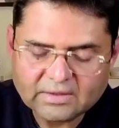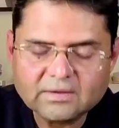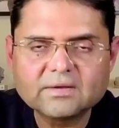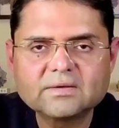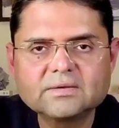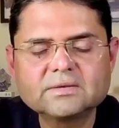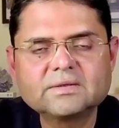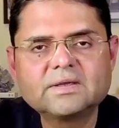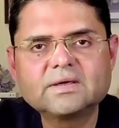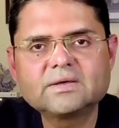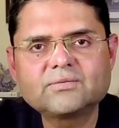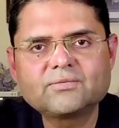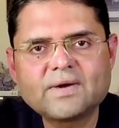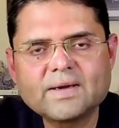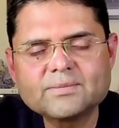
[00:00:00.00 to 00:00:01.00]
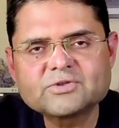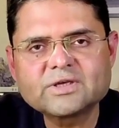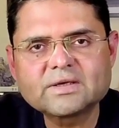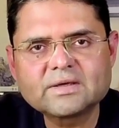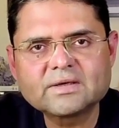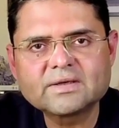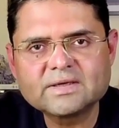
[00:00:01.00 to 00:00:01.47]
And when the
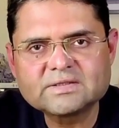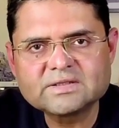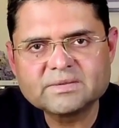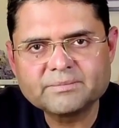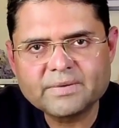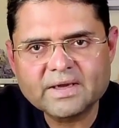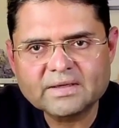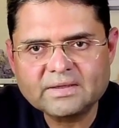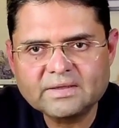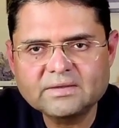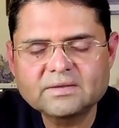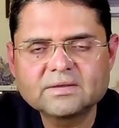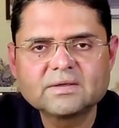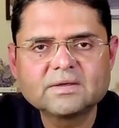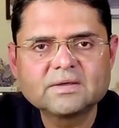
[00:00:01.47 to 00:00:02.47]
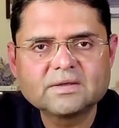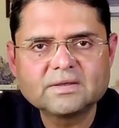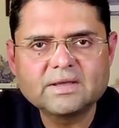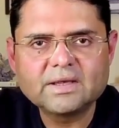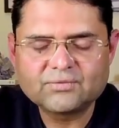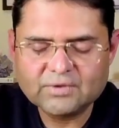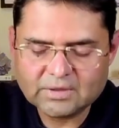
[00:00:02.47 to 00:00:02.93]
farm sector gets
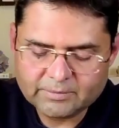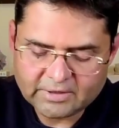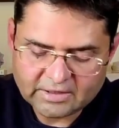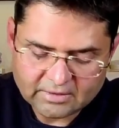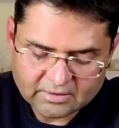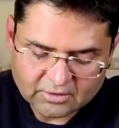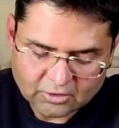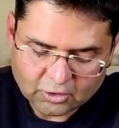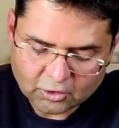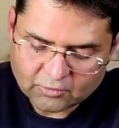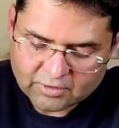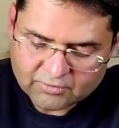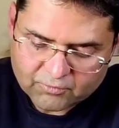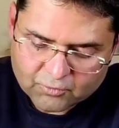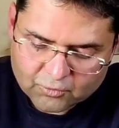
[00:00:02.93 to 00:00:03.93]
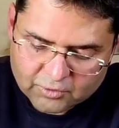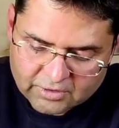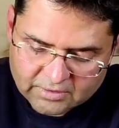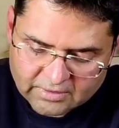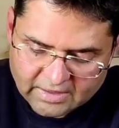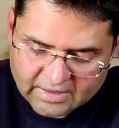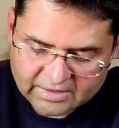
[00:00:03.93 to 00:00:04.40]
impacted, there will be
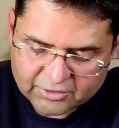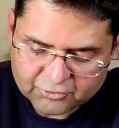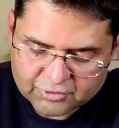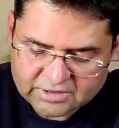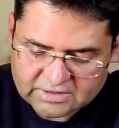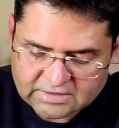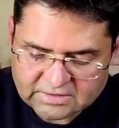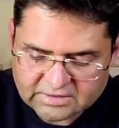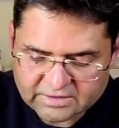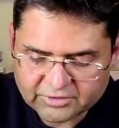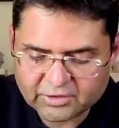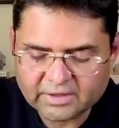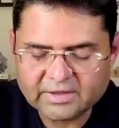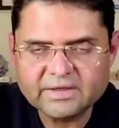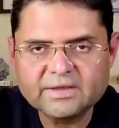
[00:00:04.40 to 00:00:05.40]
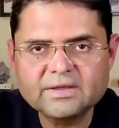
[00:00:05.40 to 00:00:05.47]
lower food and nutrition